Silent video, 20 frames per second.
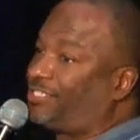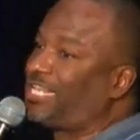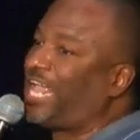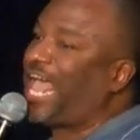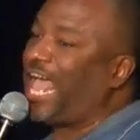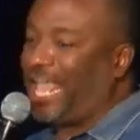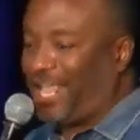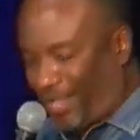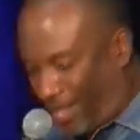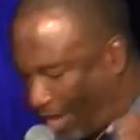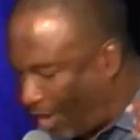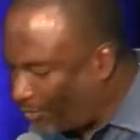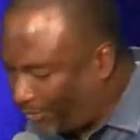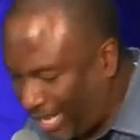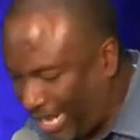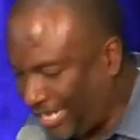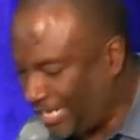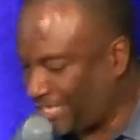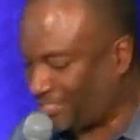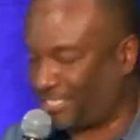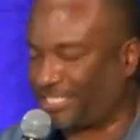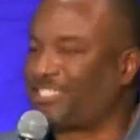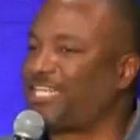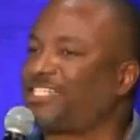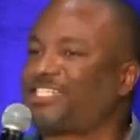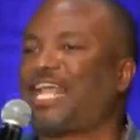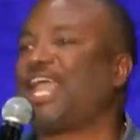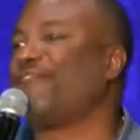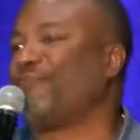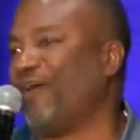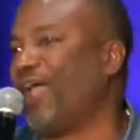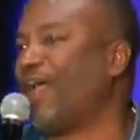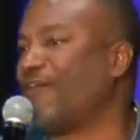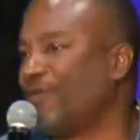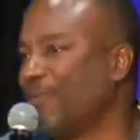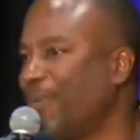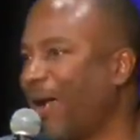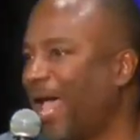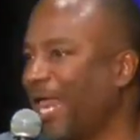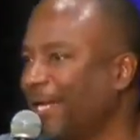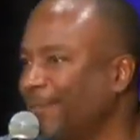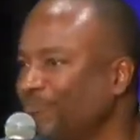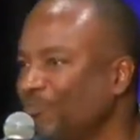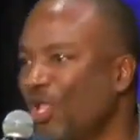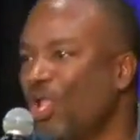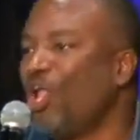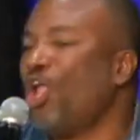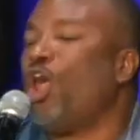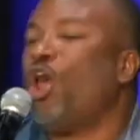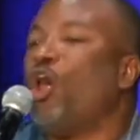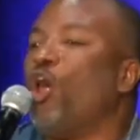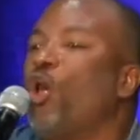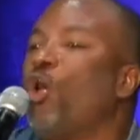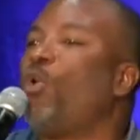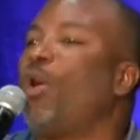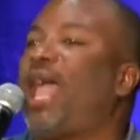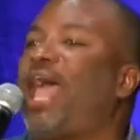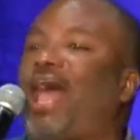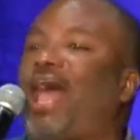side. Okay, this is this ain't for everybody. Who